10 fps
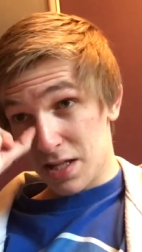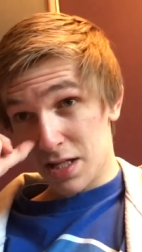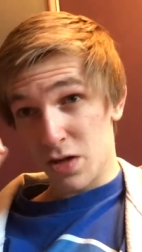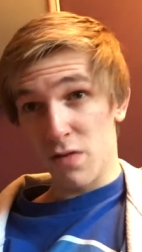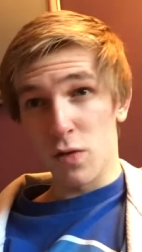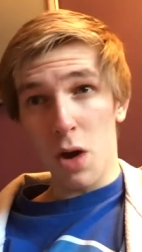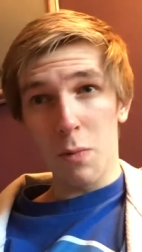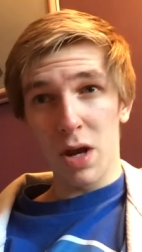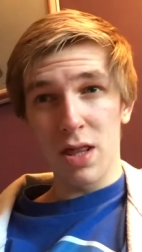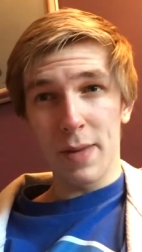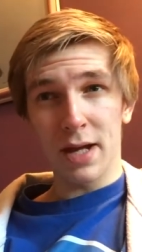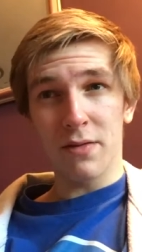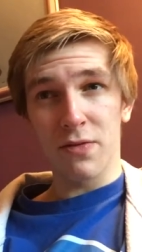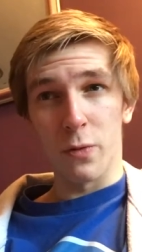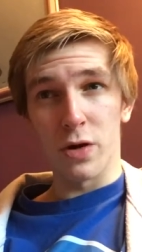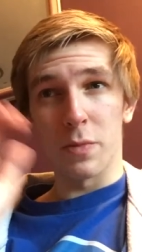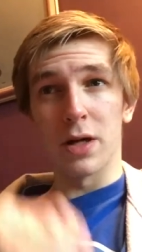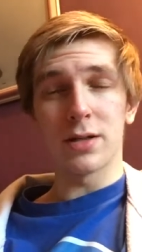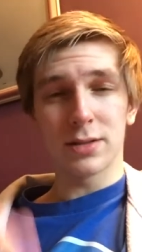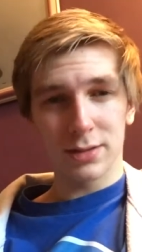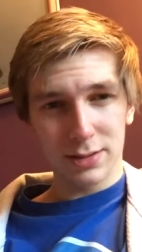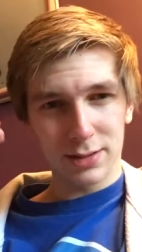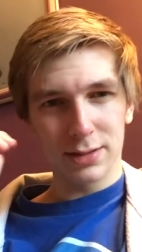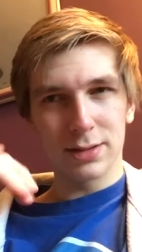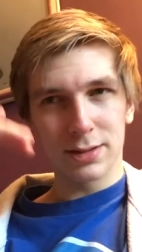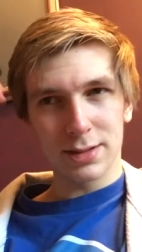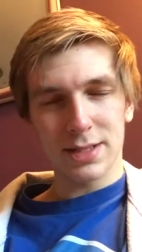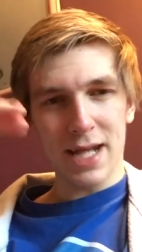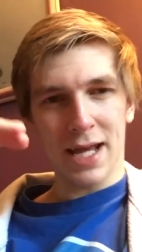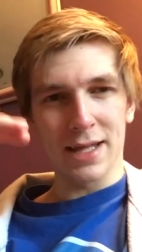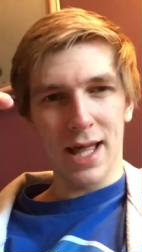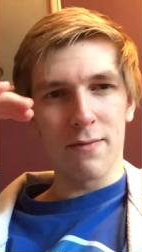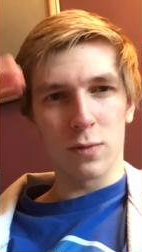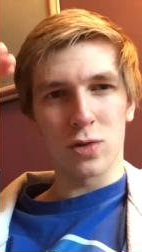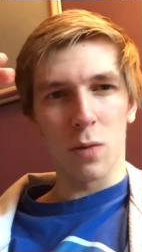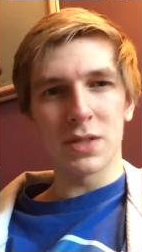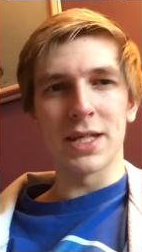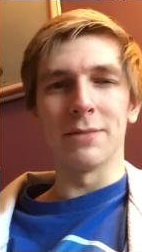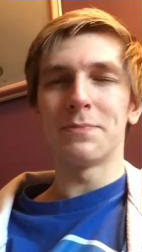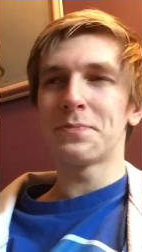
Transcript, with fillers: Like sort of not one of the big four, but second level, top tier.